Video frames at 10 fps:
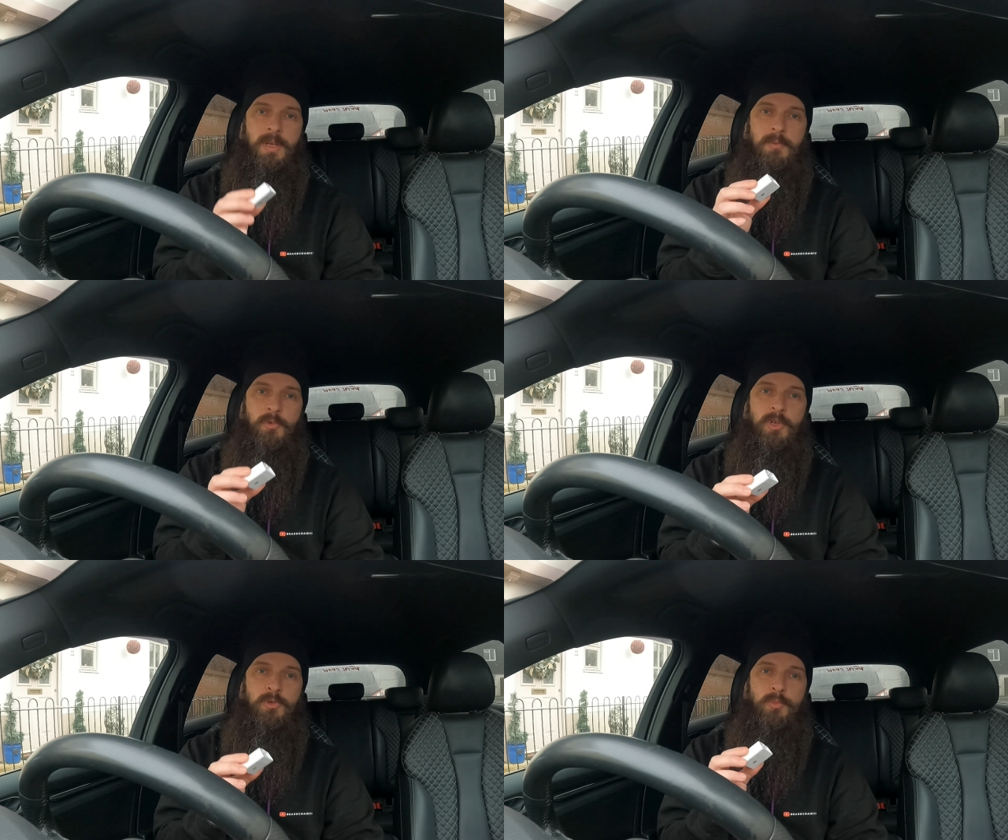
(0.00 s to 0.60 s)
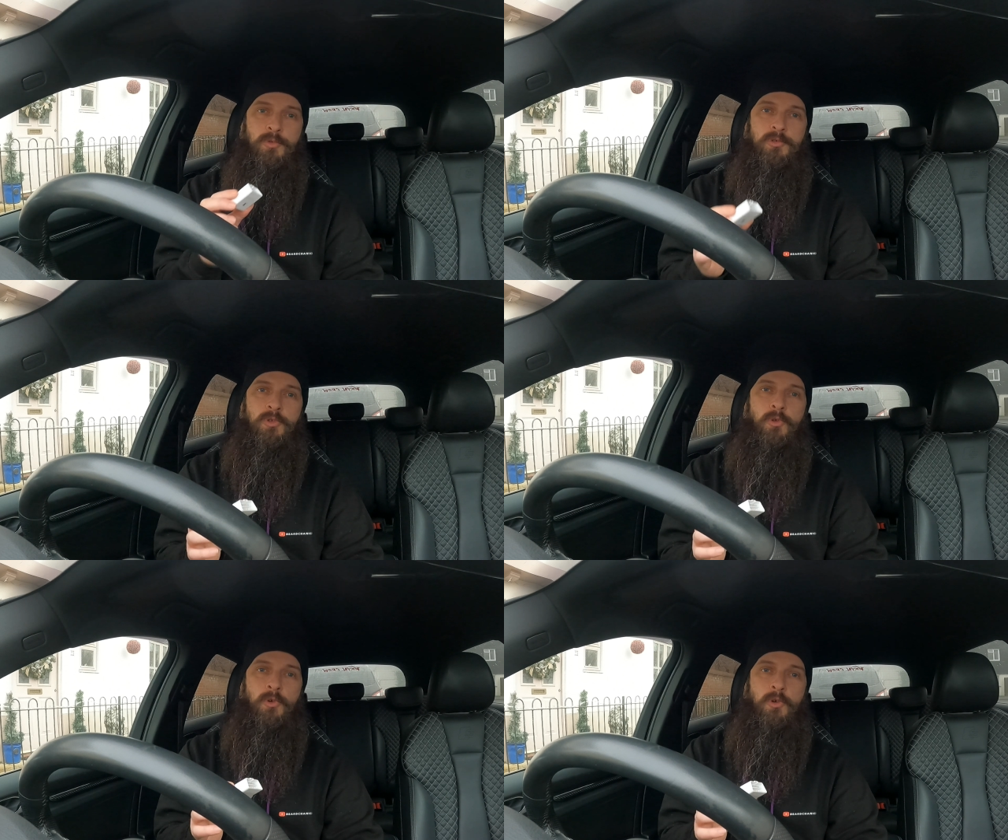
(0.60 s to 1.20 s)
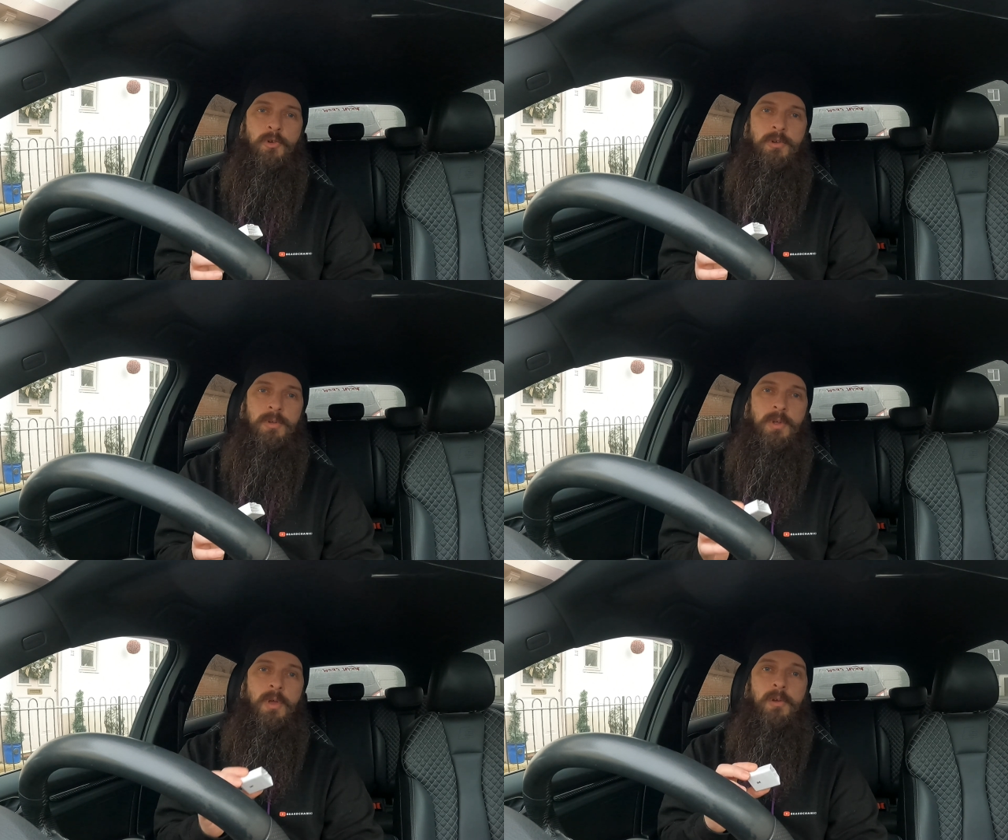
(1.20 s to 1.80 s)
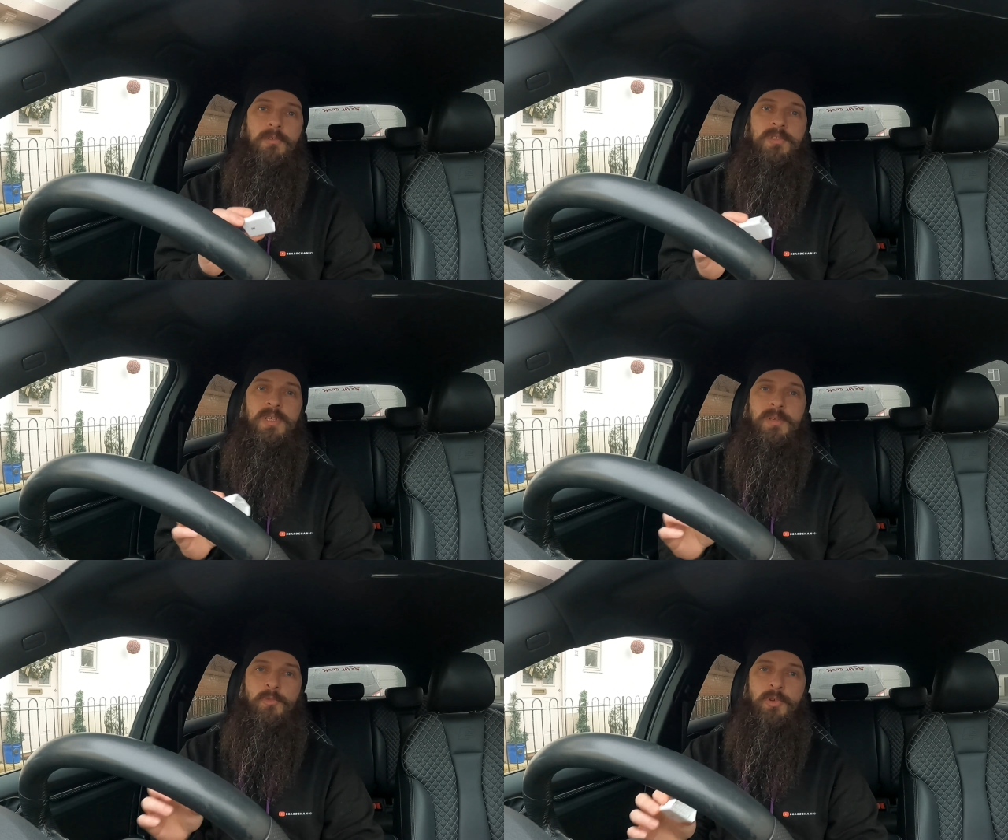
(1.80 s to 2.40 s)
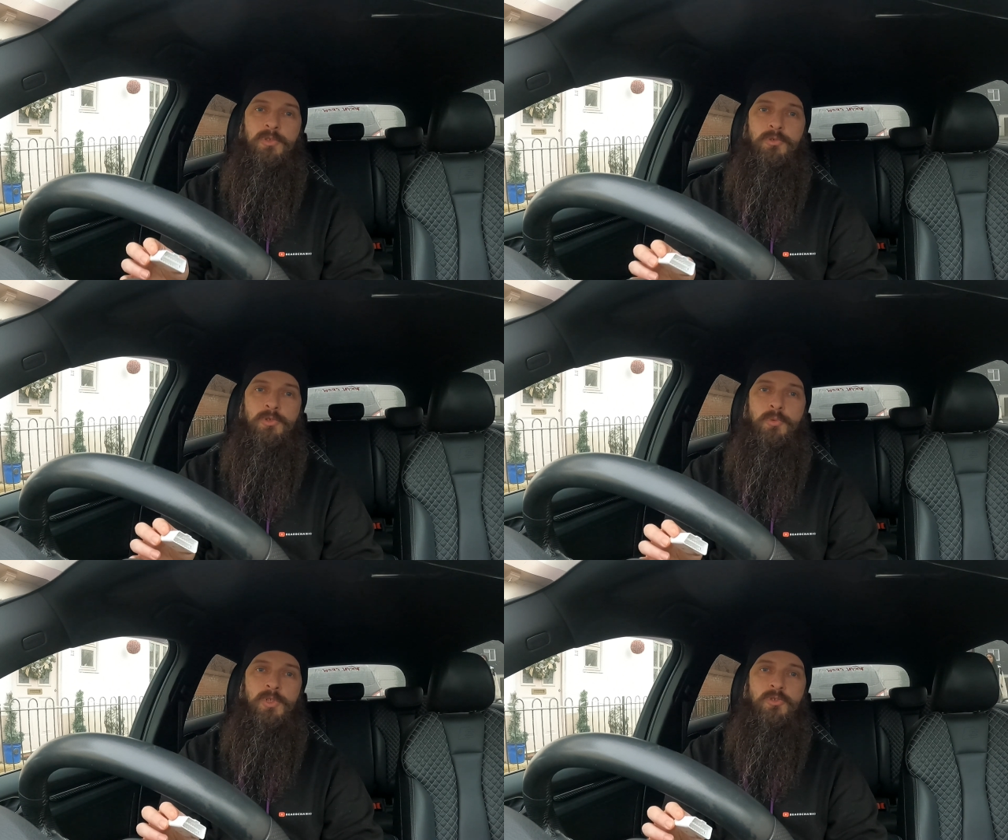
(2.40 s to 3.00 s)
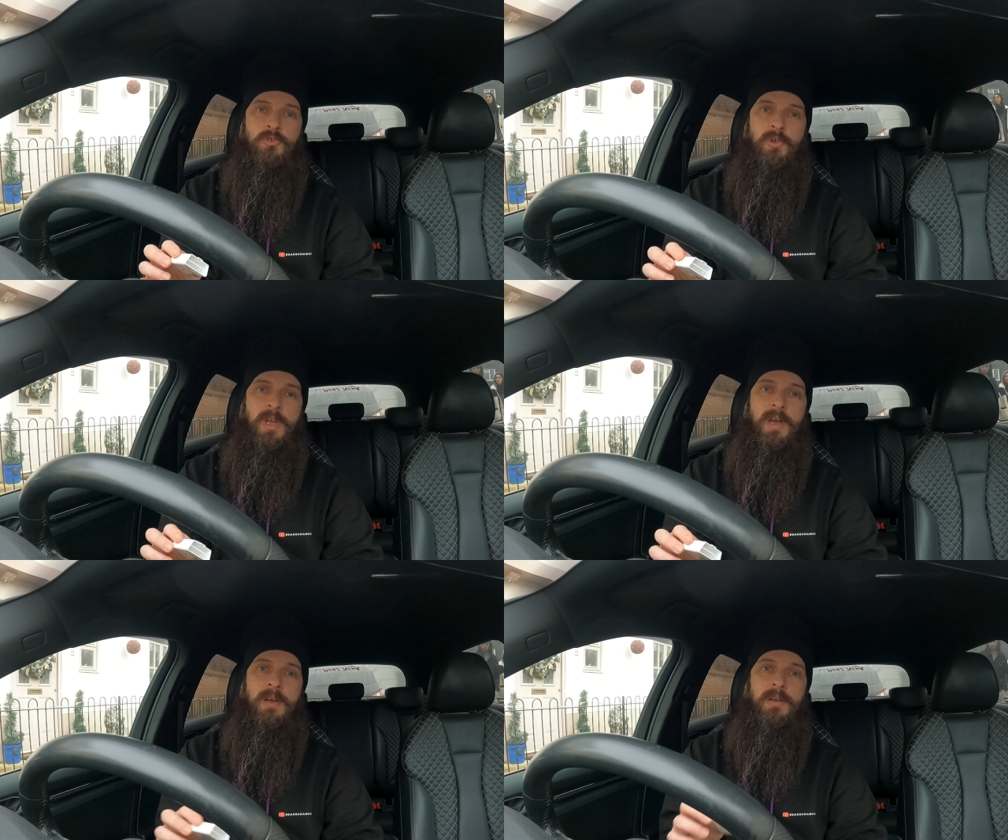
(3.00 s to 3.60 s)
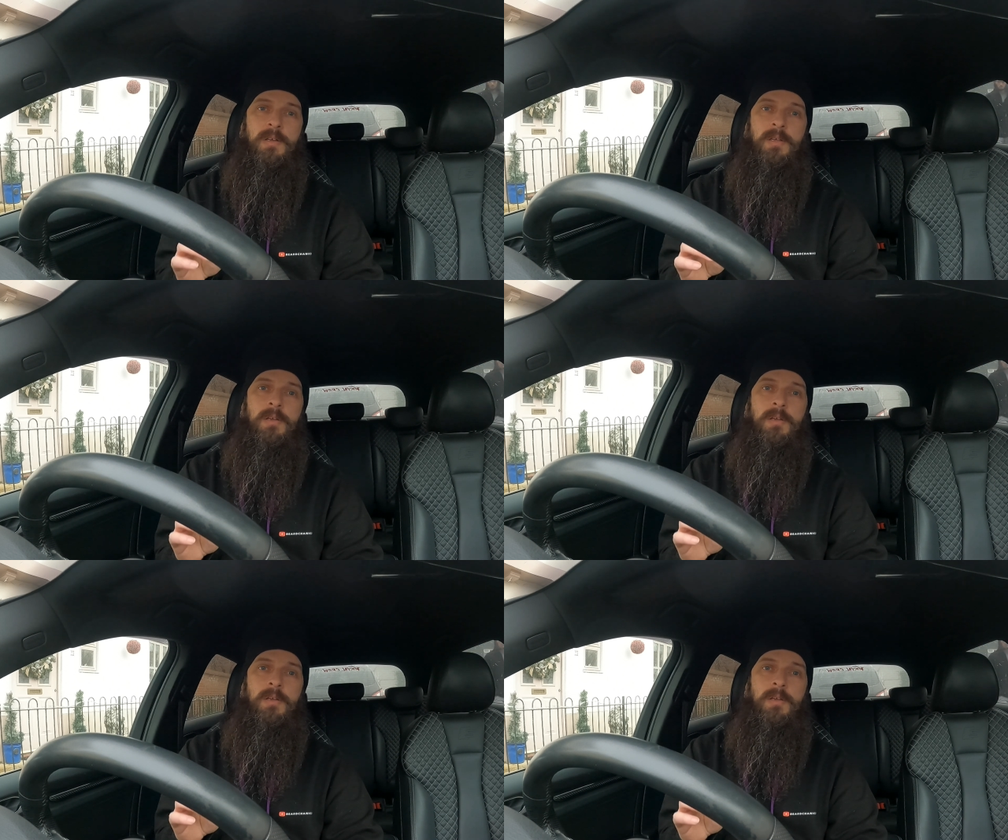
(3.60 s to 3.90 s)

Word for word: I'm going to put the dongle and then I'm going to switch the car